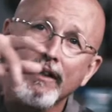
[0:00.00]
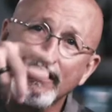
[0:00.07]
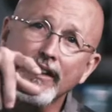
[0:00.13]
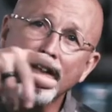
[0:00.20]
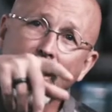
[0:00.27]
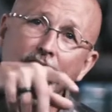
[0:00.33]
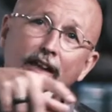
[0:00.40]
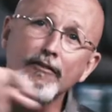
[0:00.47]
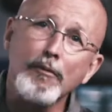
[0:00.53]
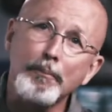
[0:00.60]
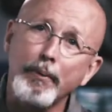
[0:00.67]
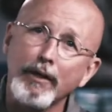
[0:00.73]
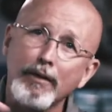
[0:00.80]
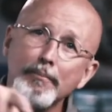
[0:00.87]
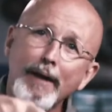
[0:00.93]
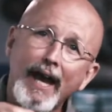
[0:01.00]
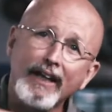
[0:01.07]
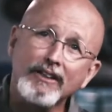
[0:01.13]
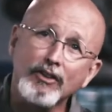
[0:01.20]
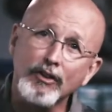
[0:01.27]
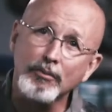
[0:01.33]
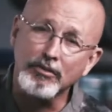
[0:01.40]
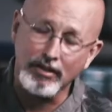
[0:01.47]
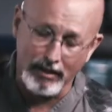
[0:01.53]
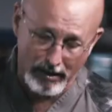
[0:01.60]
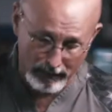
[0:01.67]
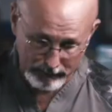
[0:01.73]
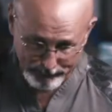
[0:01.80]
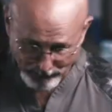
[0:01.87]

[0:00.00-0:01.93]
And he can't even pull it back to himself.